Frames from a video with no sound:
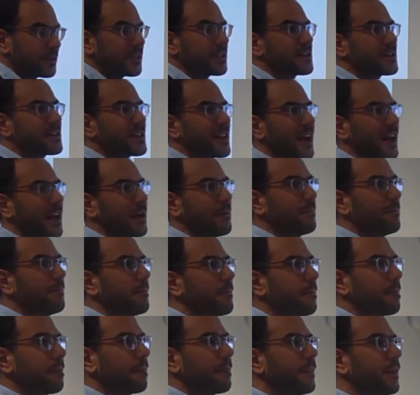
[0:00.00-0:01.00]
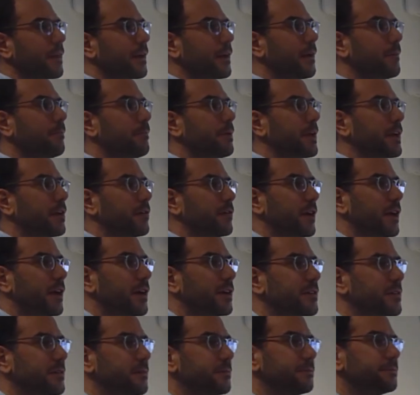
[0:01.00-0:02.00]
the same period.
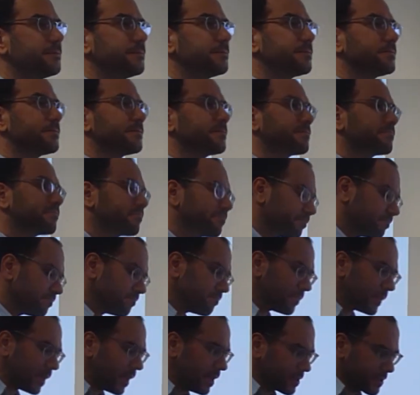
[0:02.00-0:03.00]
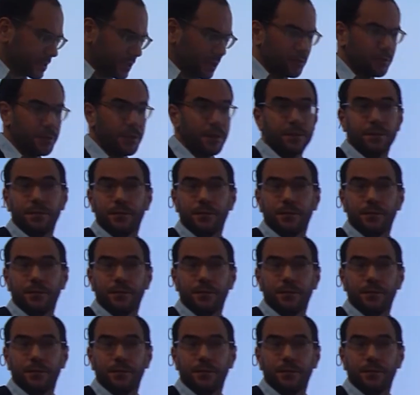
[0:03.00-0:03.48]
So the